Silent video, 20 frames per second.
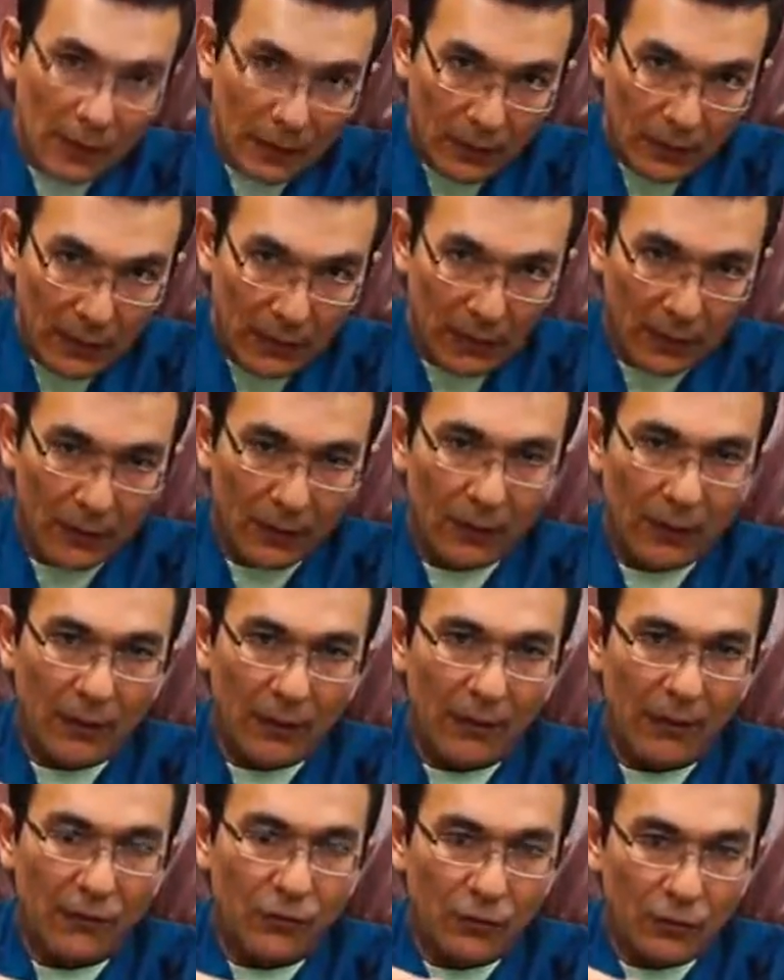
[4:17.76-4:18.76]
and then they
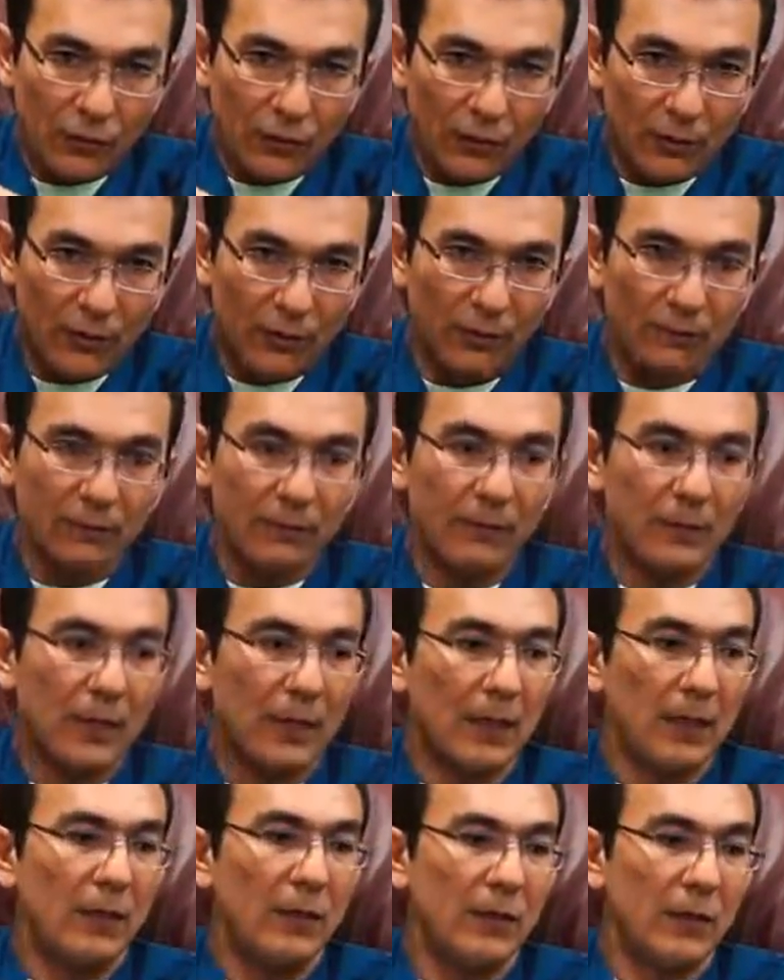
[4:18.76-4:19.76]
usually,
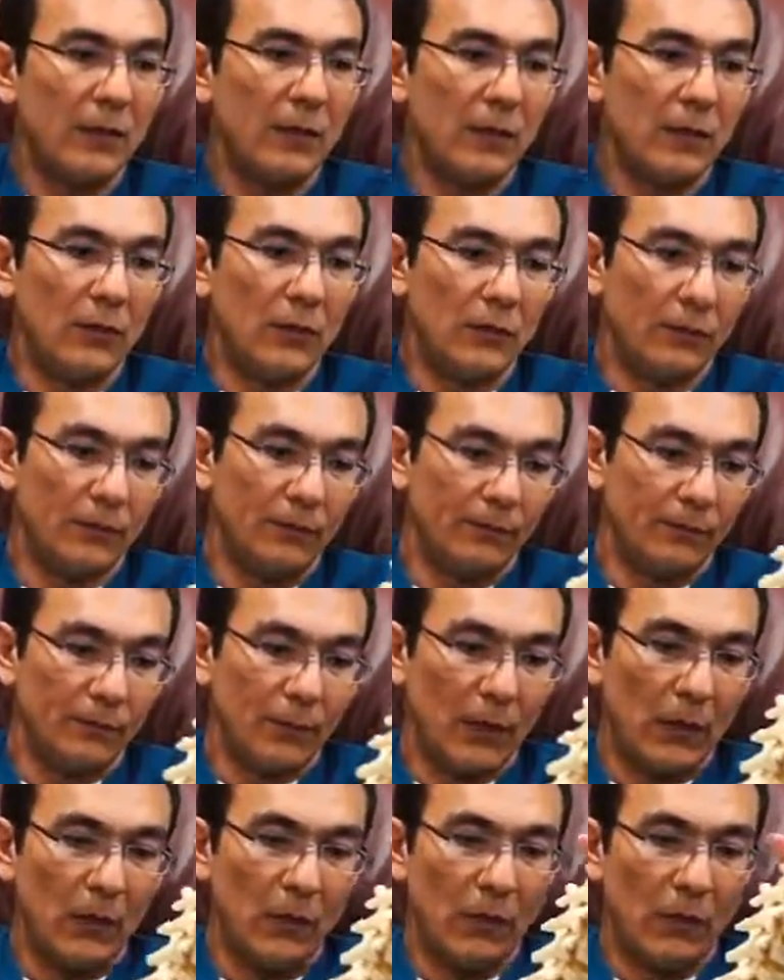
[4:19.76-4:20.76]
you know,
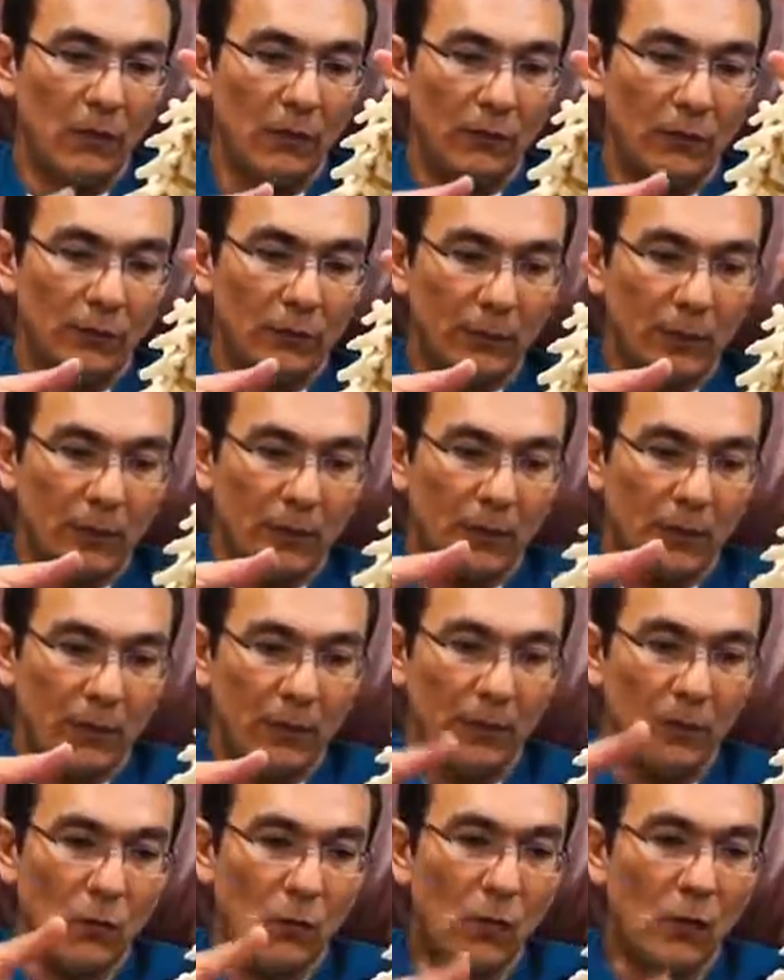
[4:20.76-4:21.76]
hold
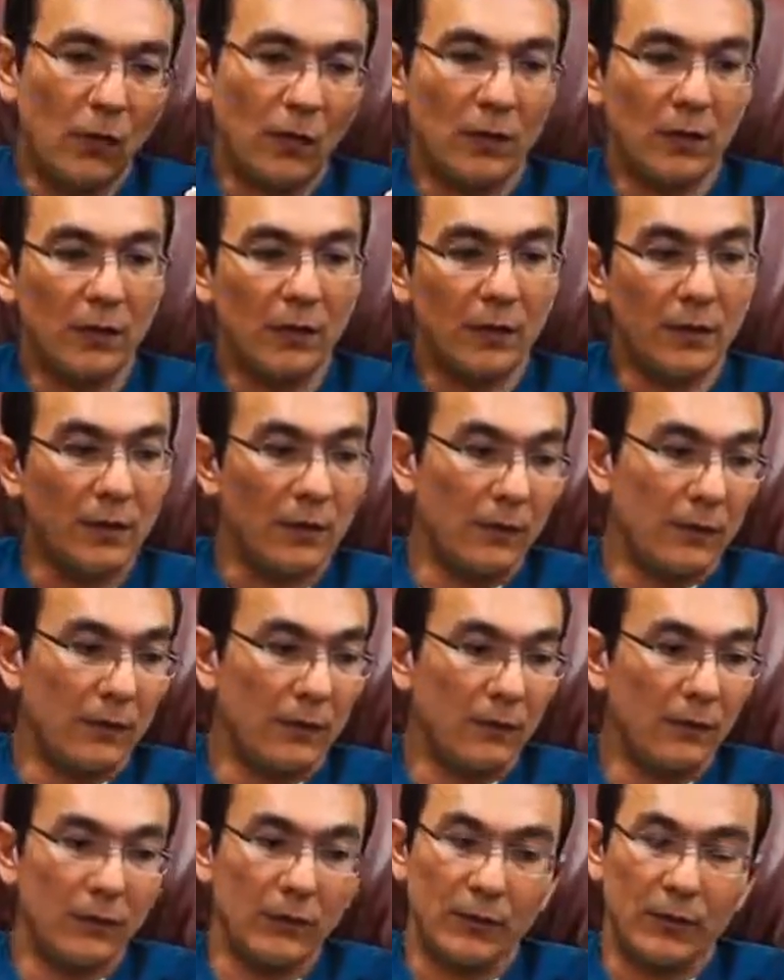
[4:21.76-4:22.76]
a walker
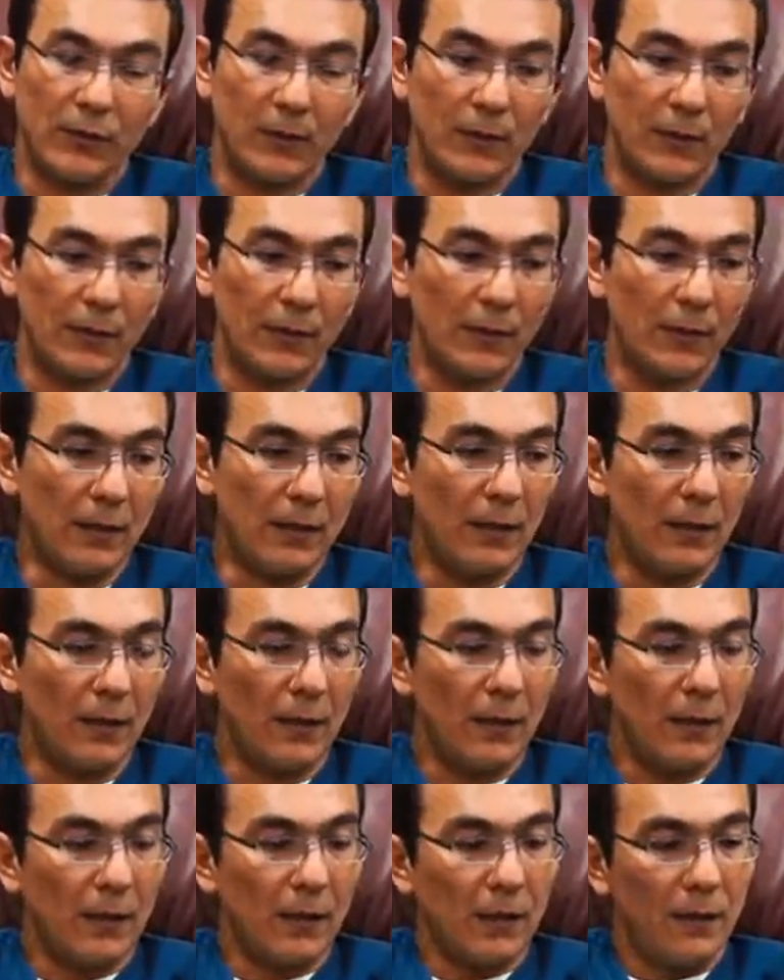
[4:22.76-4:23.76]
or something like that.
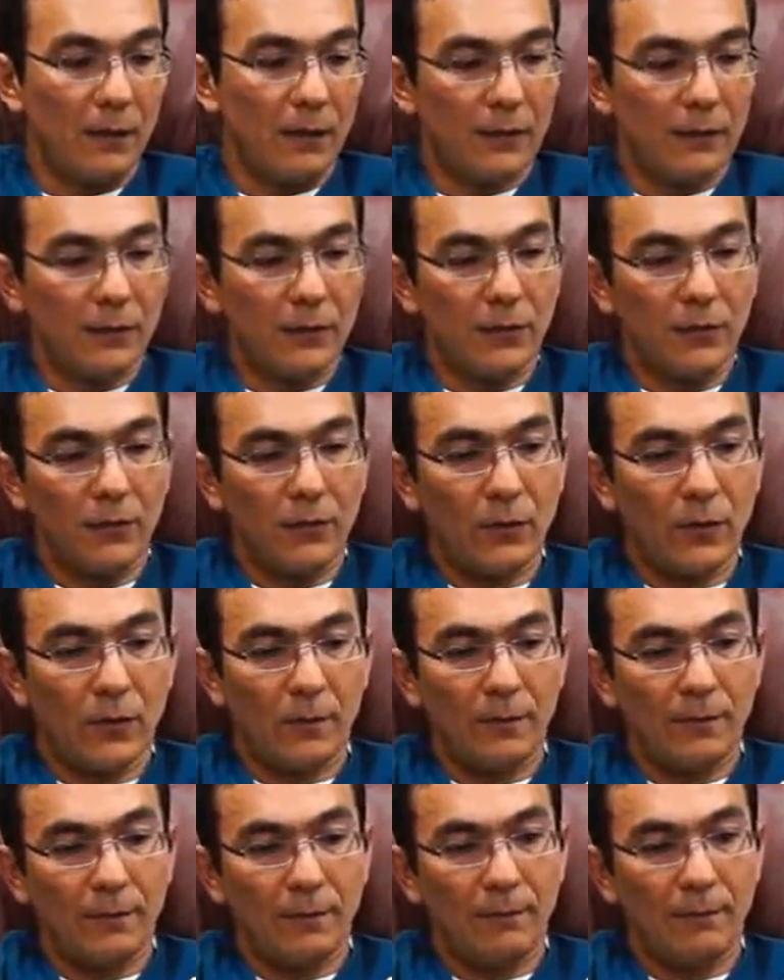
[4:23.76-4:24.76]

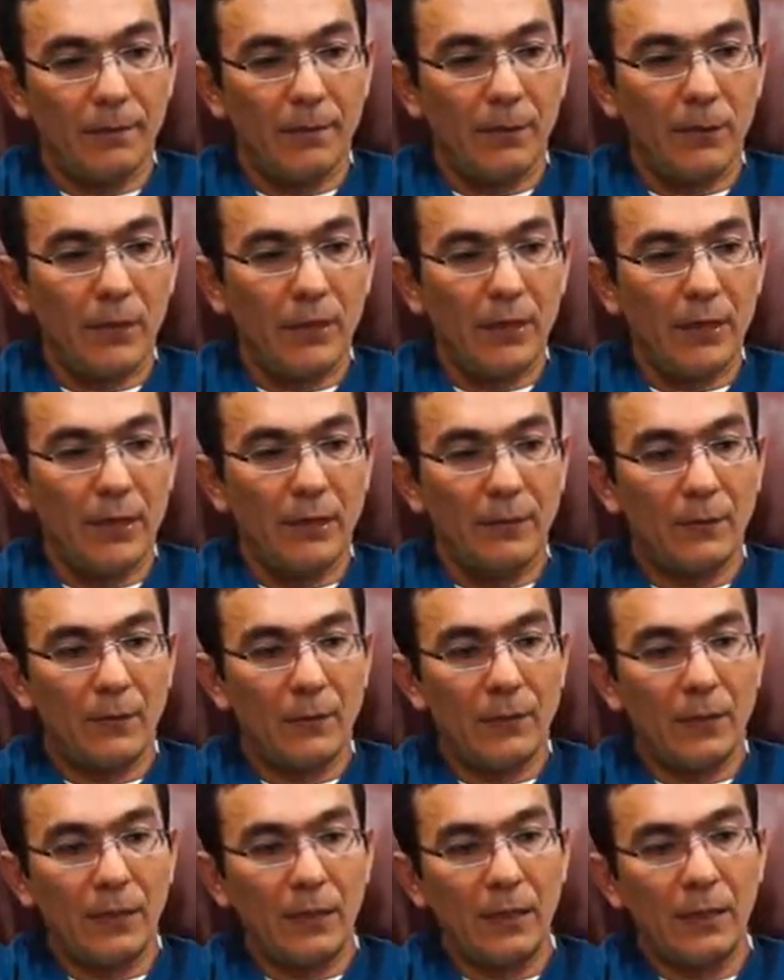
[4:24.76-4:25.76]
So, but
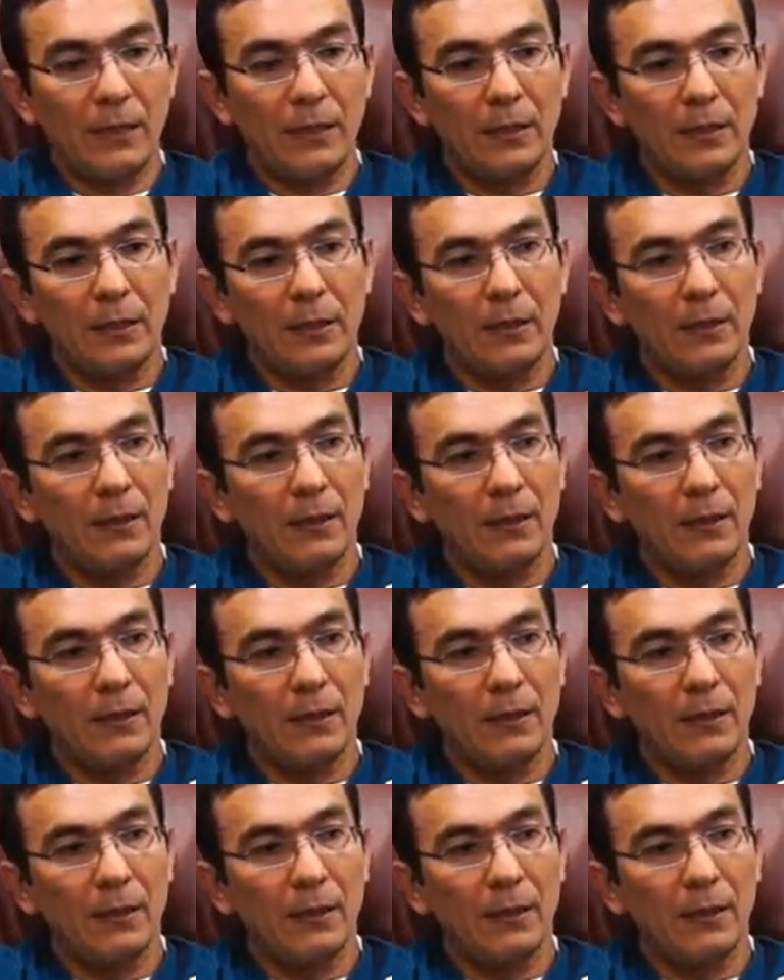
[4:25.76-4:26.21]
when they